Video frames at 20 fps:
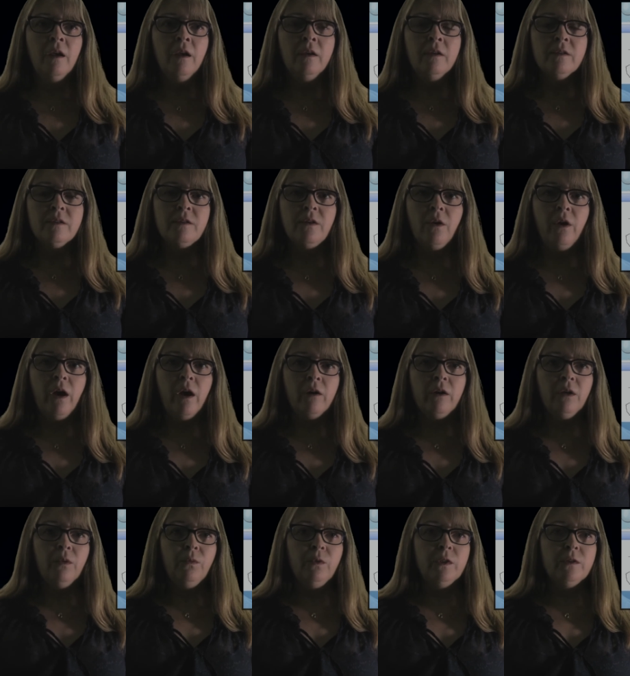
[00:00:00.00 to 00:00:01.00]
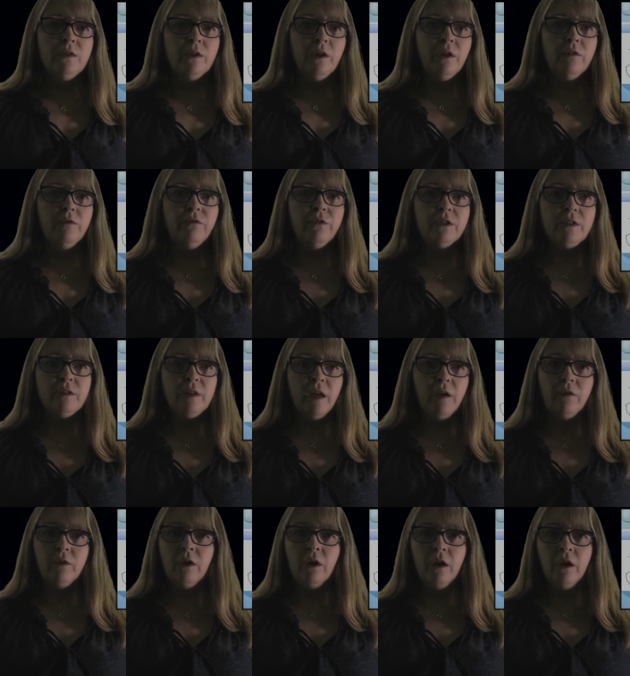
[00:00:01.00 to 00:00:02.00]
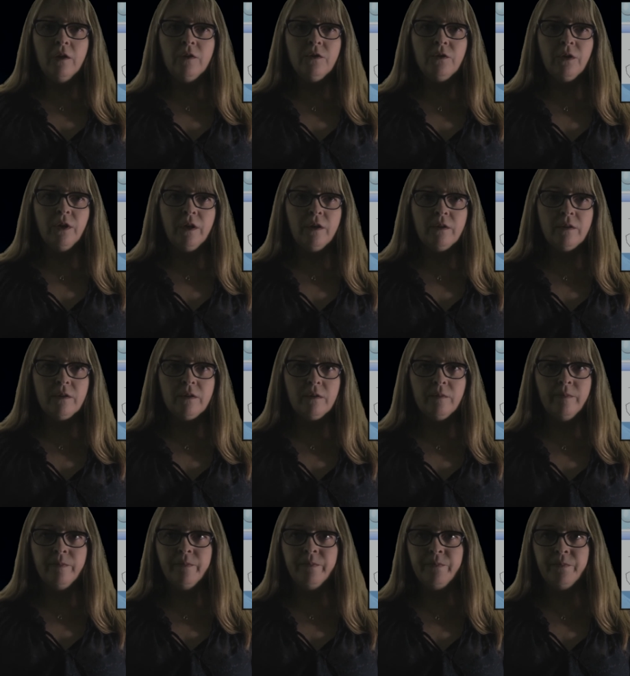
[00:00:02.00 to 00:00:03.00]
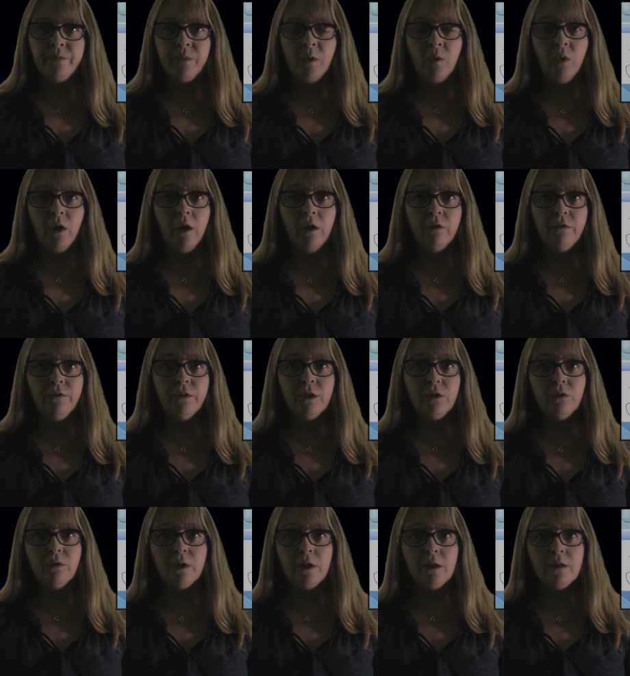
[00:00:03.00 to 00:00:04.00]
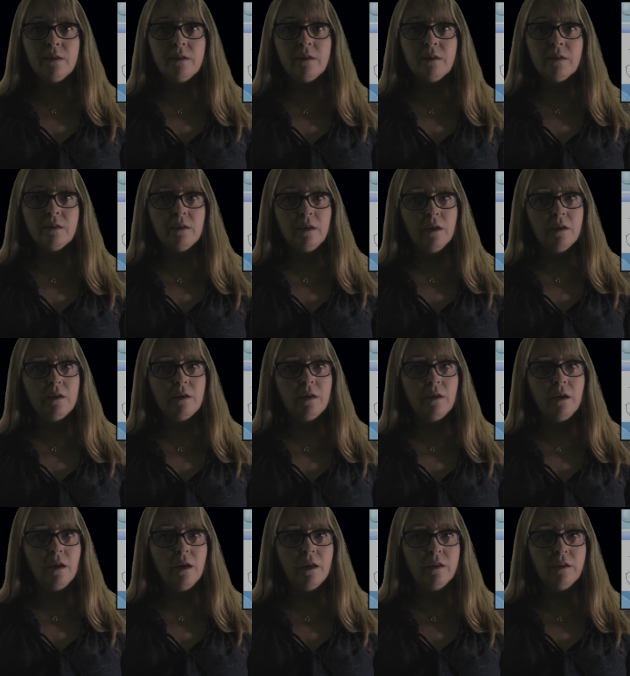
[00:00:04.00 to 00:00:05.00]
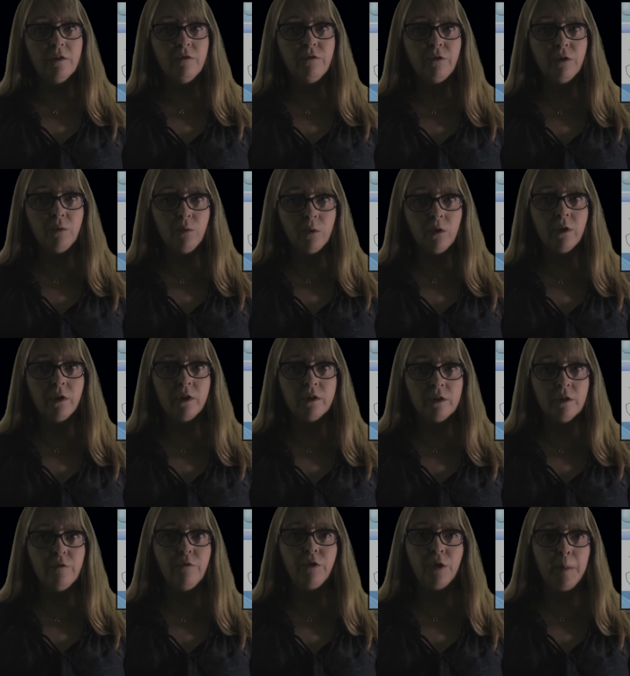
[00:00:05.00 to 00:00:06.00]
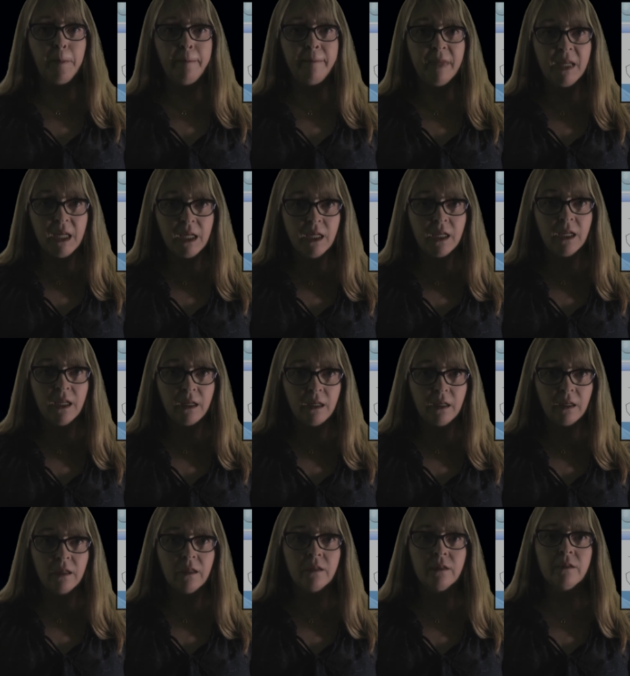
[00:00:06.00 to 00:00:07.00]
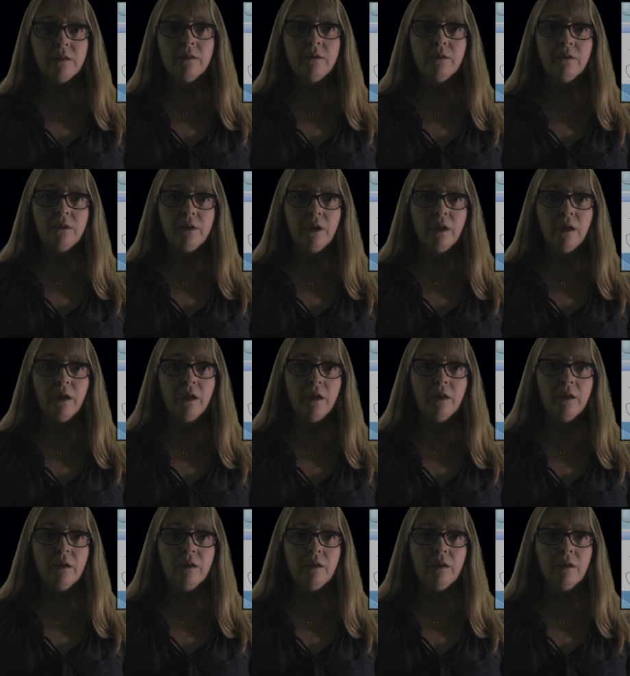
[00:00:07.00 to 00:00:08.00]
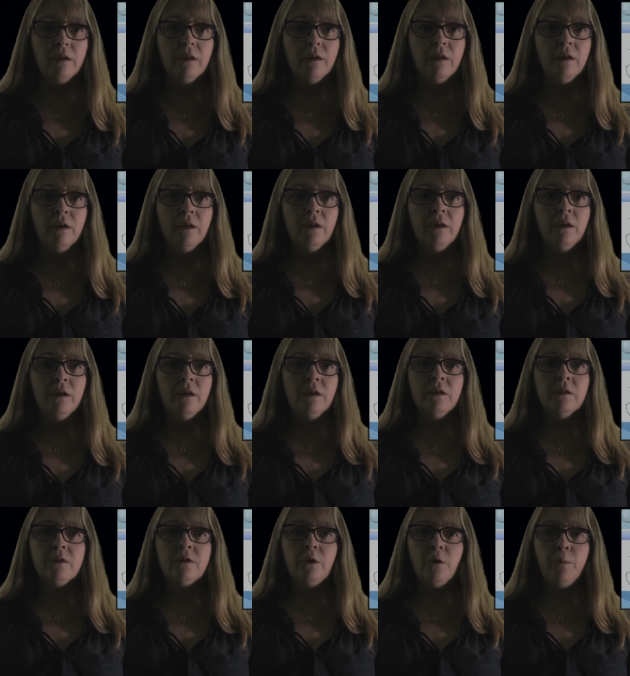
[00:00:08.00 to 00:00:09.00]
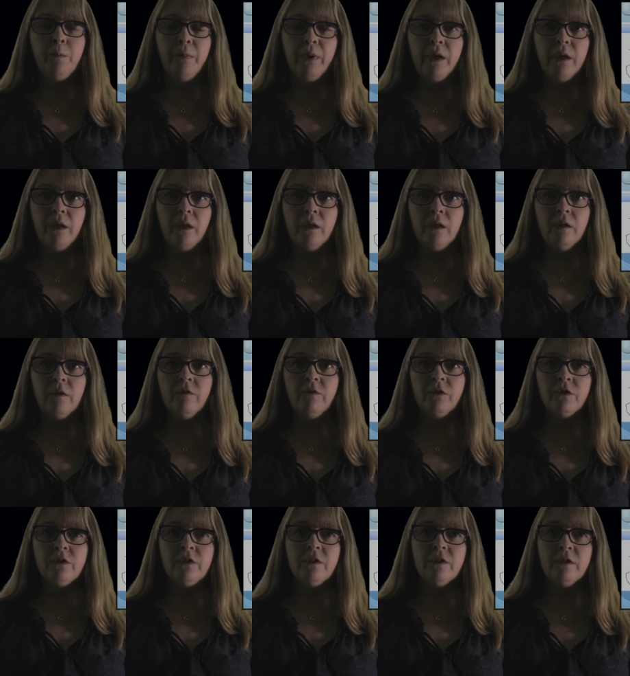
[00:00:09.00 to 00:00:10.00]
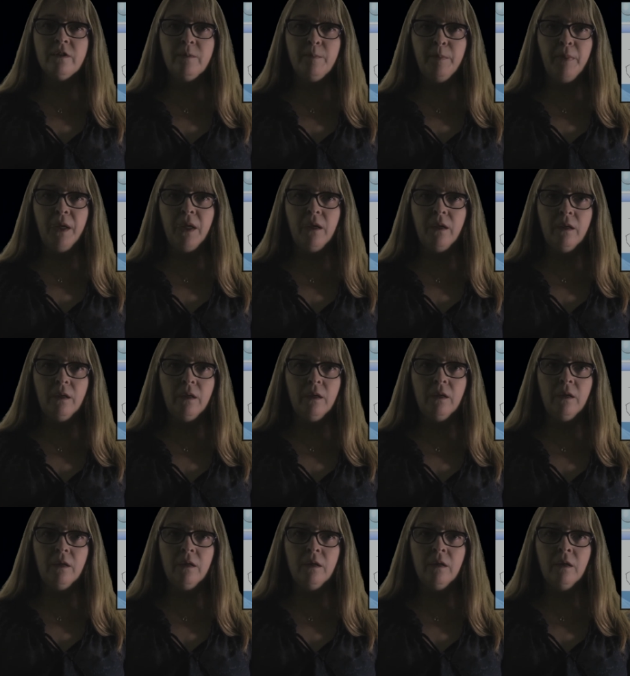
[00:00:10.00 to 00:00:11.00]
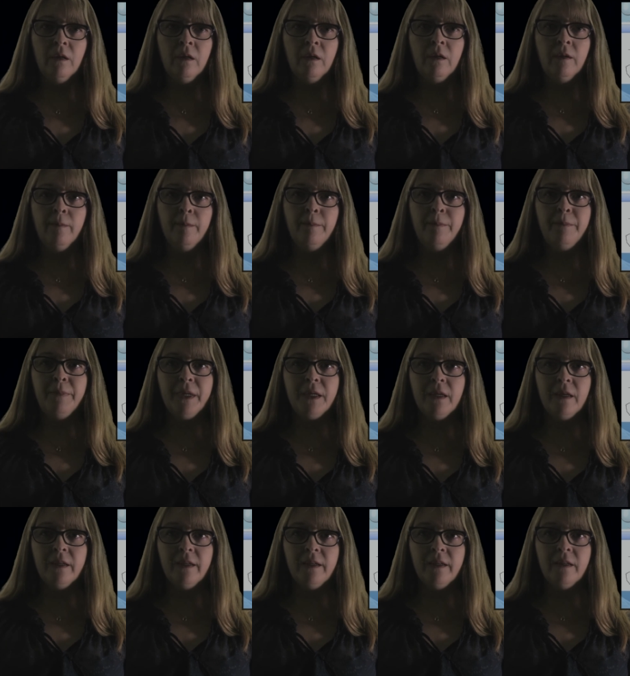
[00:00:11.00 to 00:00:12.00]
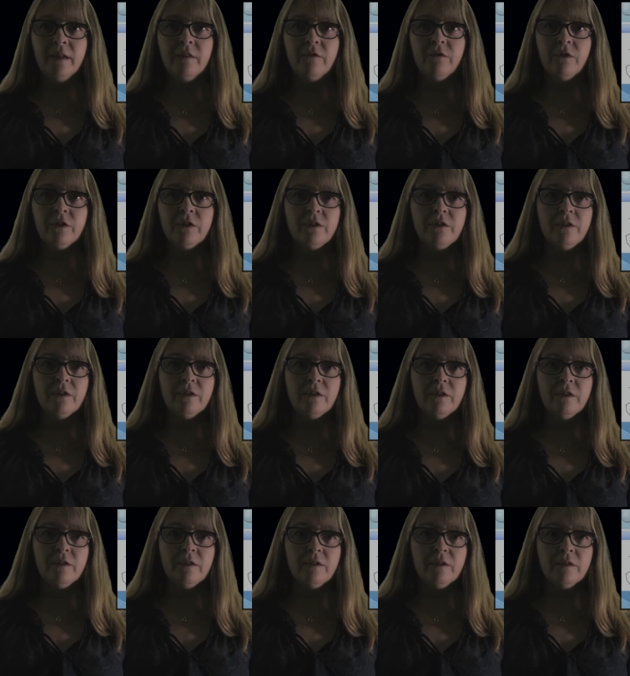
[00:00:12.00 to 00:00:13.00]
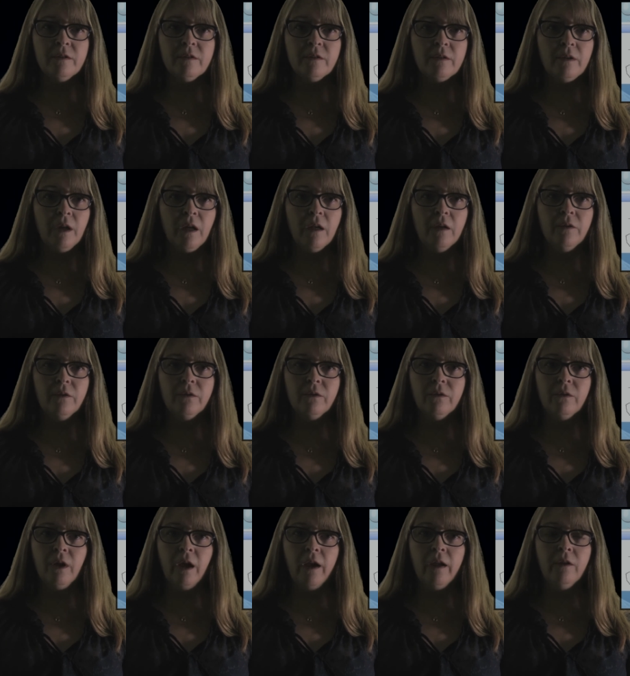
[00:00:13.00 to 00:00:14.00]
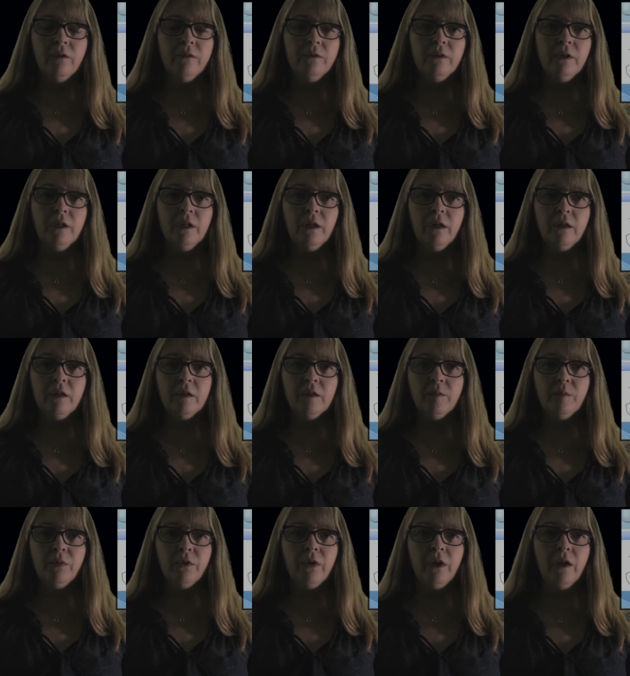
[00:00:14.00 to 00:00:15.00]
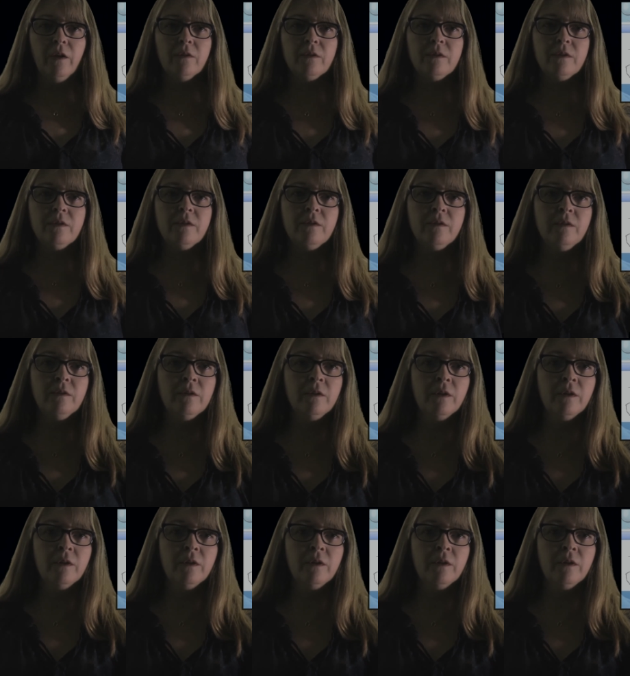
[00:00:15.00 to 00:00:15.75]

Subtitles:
So how can we tell if a sound contrasts? Well, if it creates a different word, a different meaning, okay? So pen versus bin. Pen versus, I don't think I can pronounce